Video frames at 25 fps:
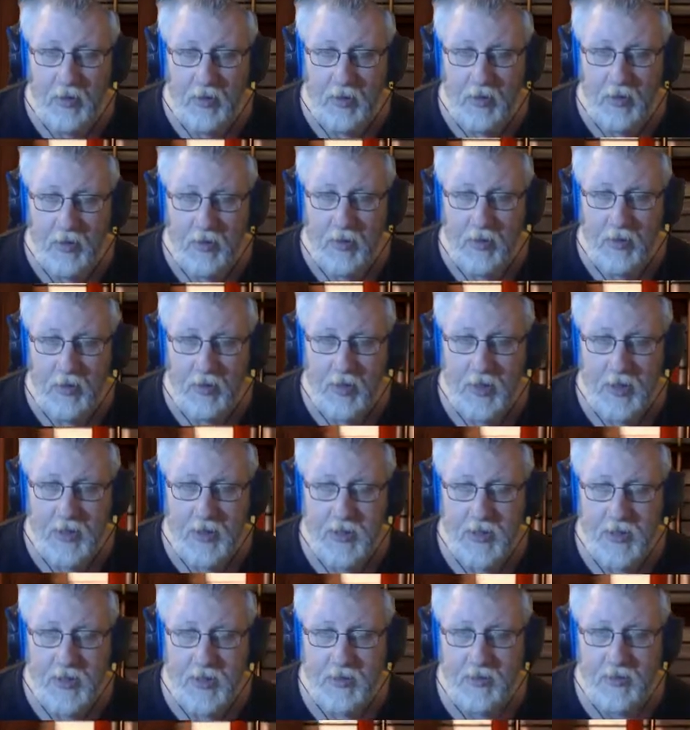Well, this
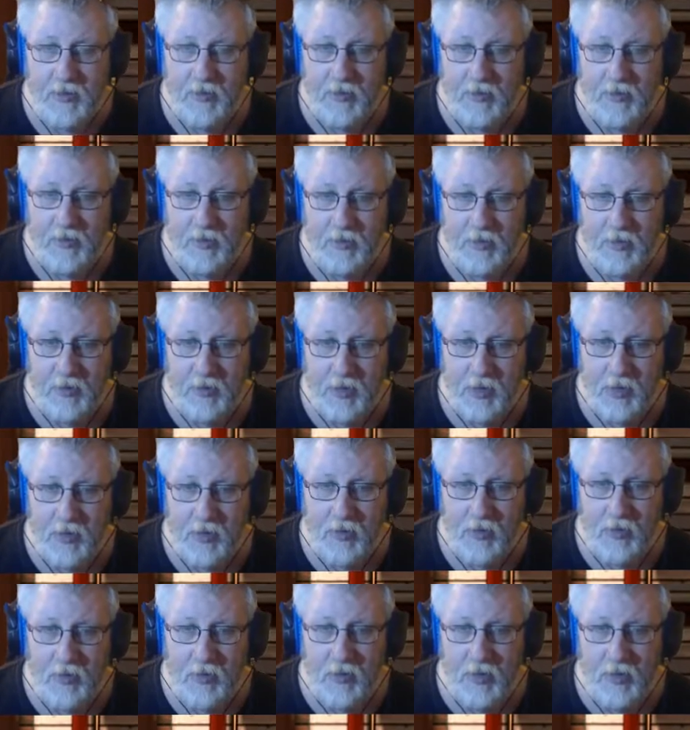is
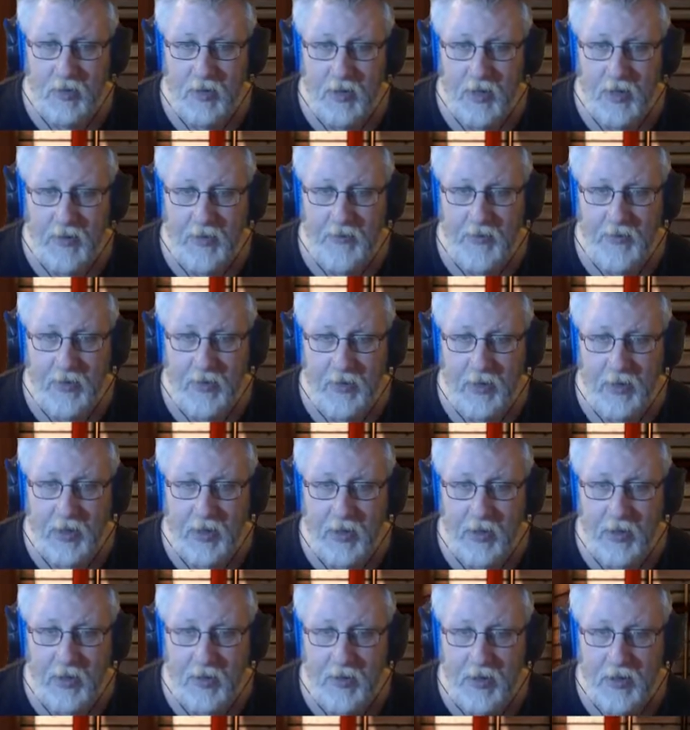so different to
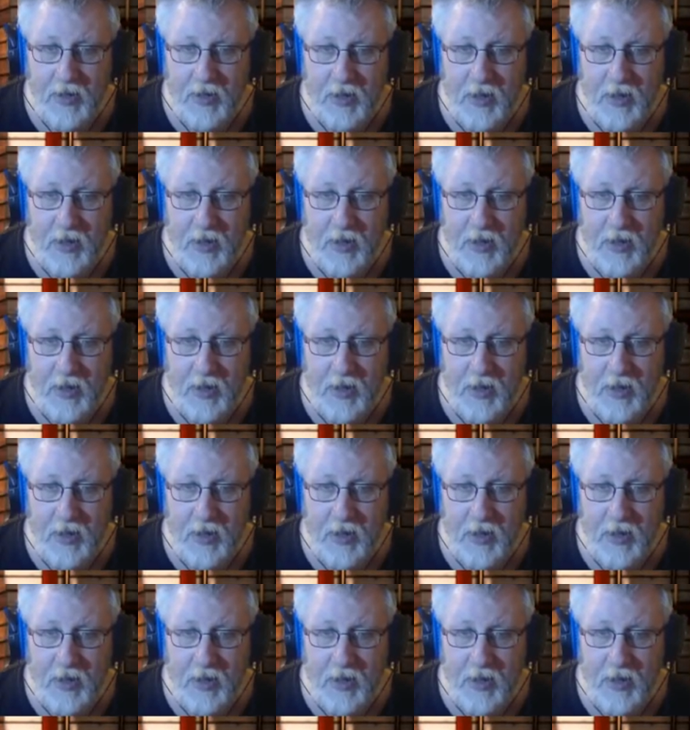get used to.